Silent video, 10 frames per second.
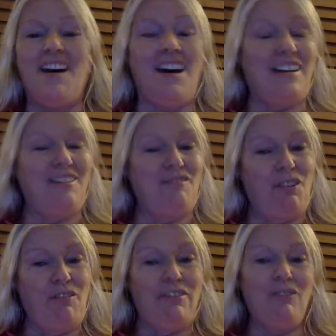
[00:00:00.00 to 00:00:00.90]
don't
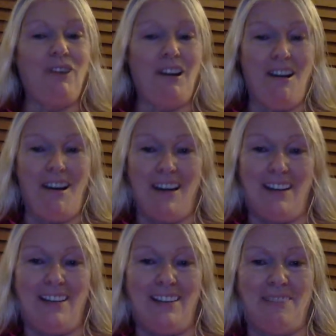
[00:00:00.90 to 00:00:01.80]
know if you caught
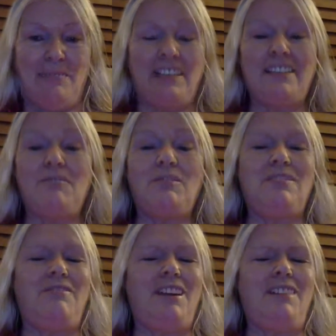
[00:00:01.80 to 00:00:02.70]
it because it was
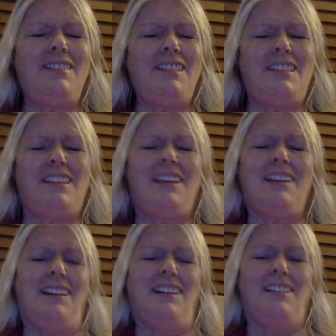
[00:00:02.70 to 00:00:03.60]
very
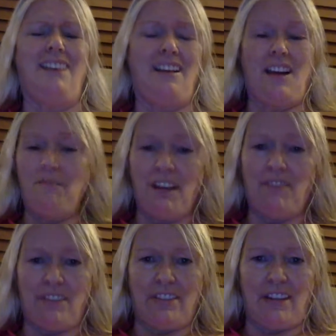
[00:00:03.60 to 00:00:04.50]
subtle. And I'm
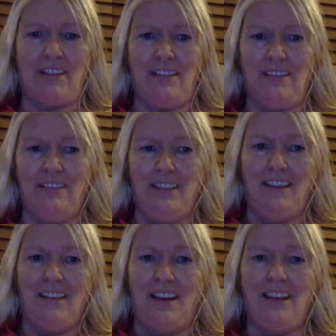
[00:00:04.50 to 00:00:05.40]
never subtle.
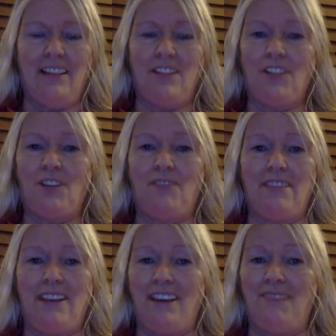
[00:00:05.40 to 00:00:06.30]
I'll hit you over
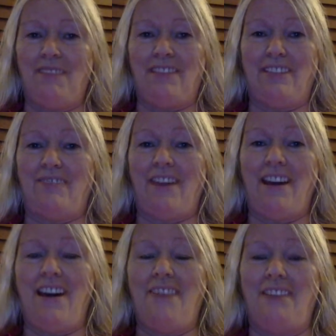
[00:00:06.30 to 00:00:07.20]
the head with it if I
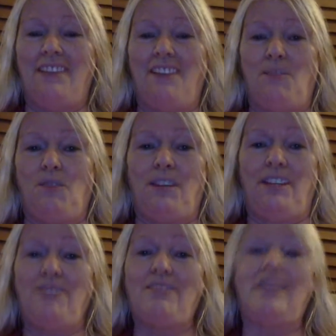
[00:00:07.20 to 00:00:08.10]
have it and I want to
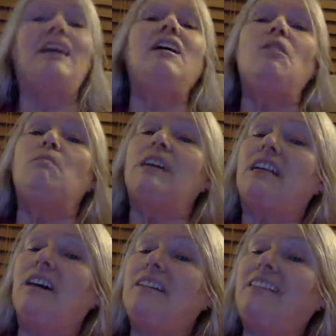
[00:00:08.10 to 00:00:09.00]
use it. But
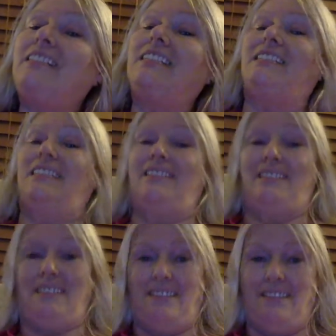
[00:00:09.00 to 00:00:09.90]
I
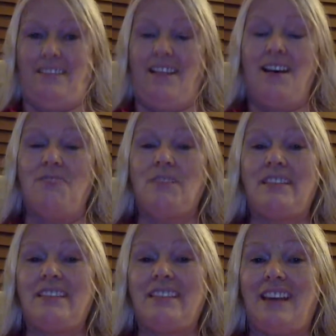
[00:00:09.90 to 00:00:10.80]
didn't. I was
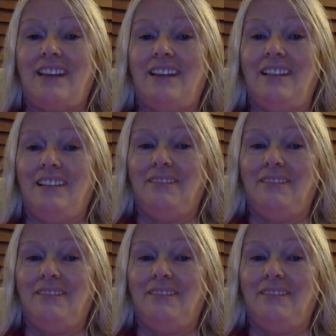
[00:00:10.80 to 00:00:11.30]
subtle.